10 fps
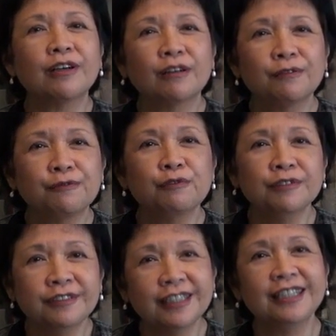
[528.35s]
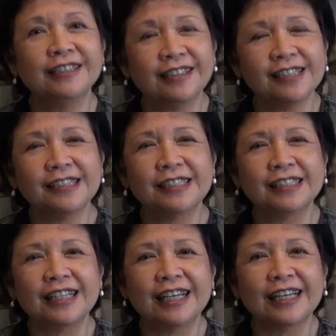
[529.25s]
our food really
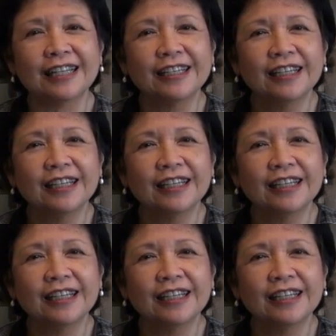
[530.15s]
tastes like.